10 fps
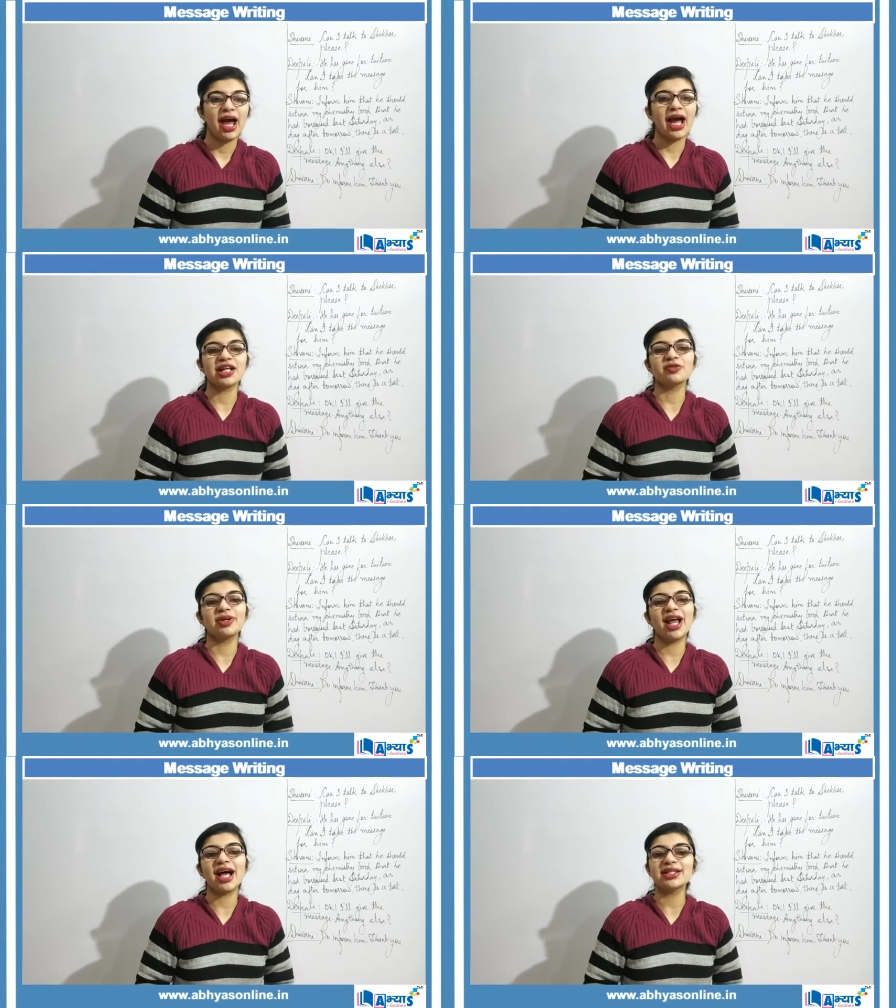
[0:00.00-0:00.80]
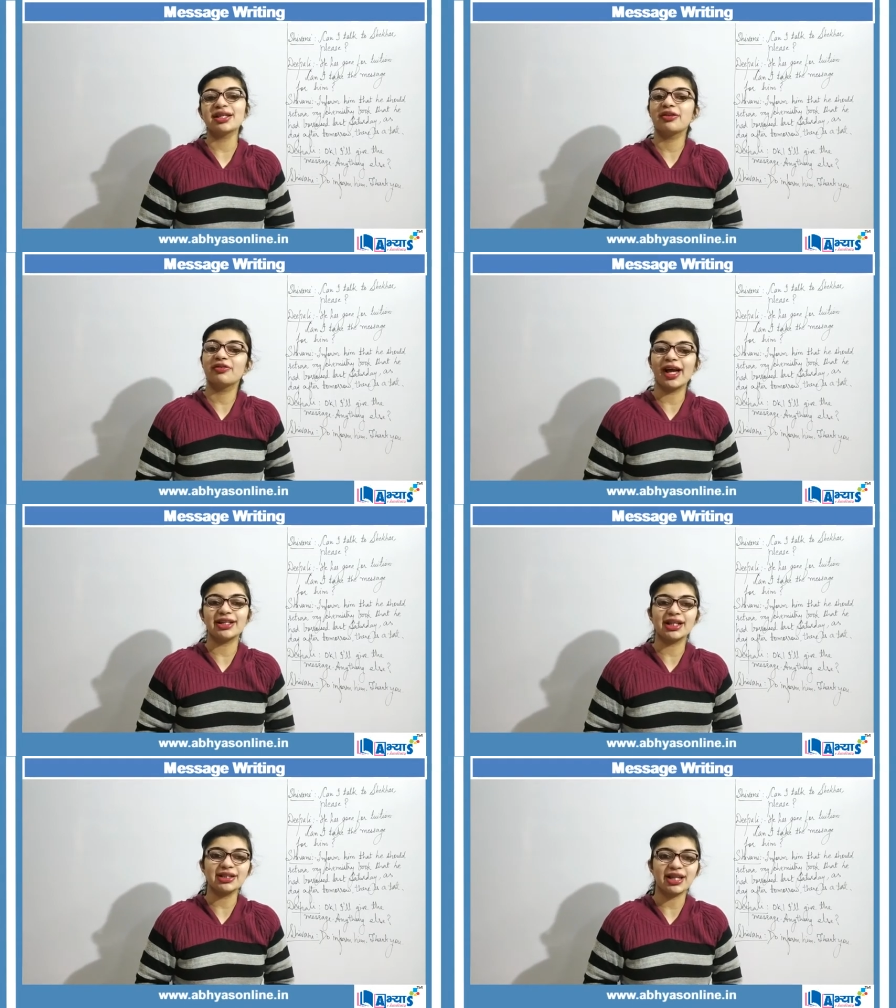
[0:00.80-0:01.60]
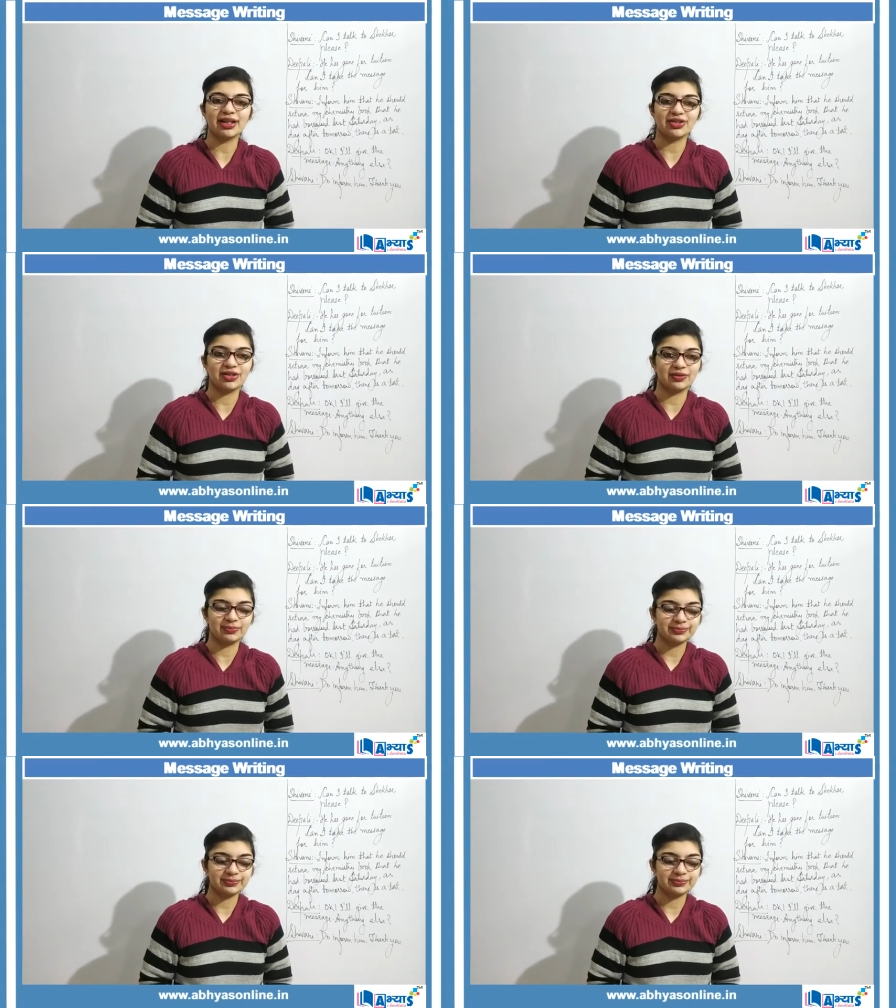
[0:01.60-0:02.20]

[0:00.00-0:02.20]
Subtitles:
as well as writing section.